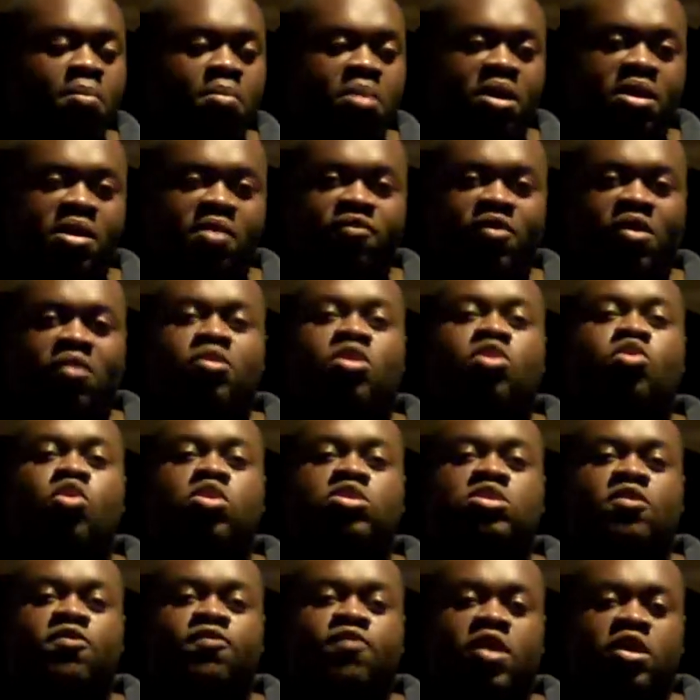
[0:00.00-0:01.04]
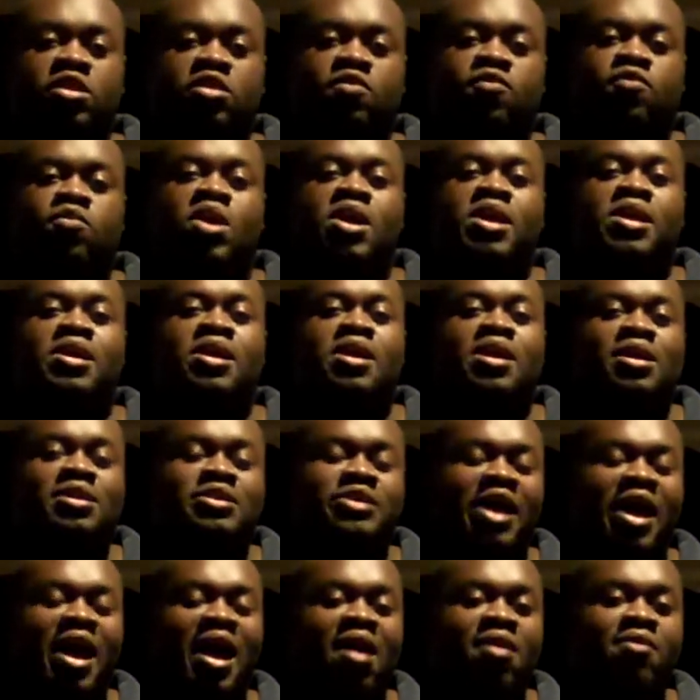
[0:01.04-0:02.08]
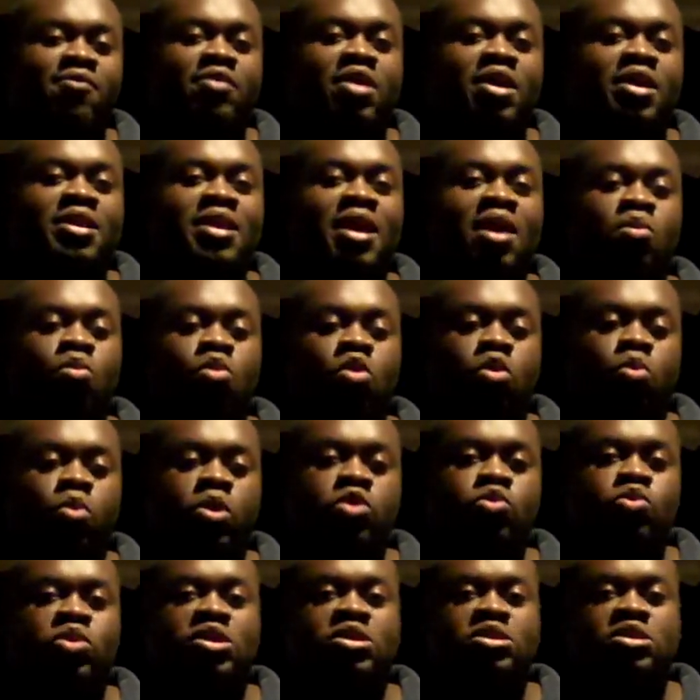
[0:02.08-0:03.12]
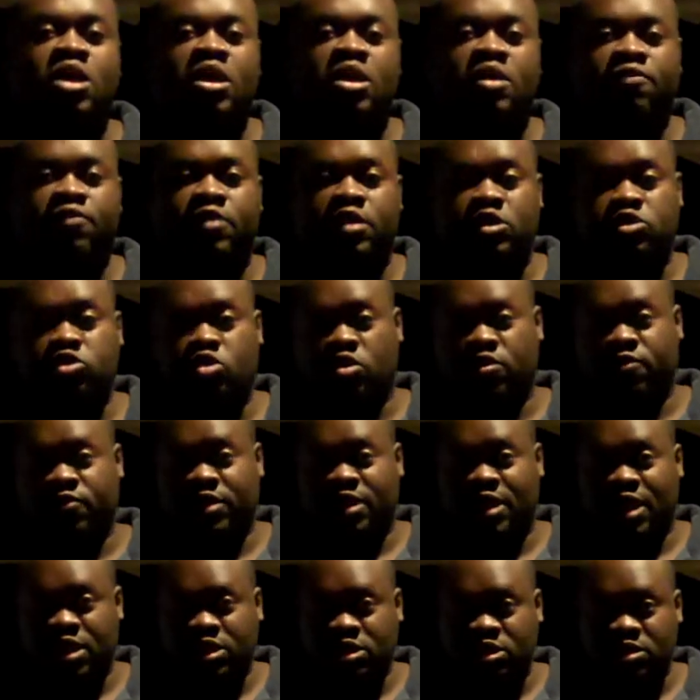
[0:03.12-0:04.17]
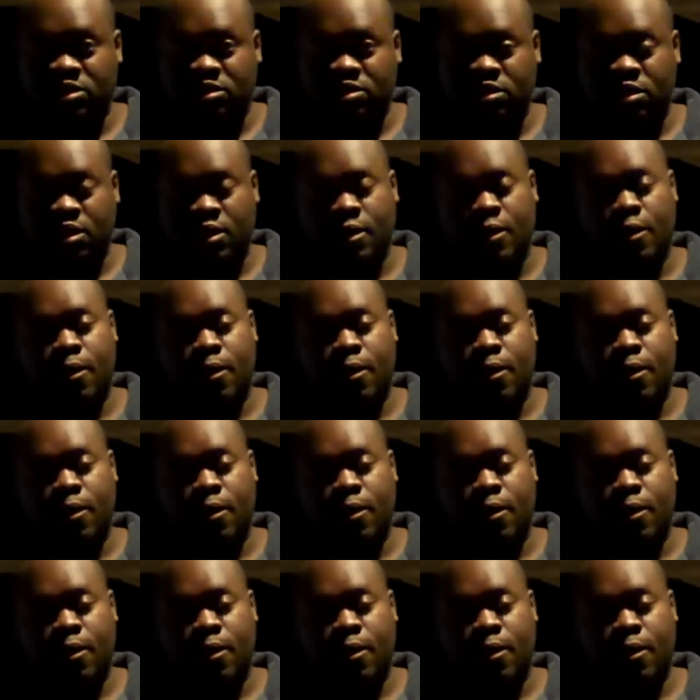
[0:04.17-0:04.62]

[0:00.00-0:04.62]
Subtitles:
but a very cost-effective way to have a network where you can study for these certifications.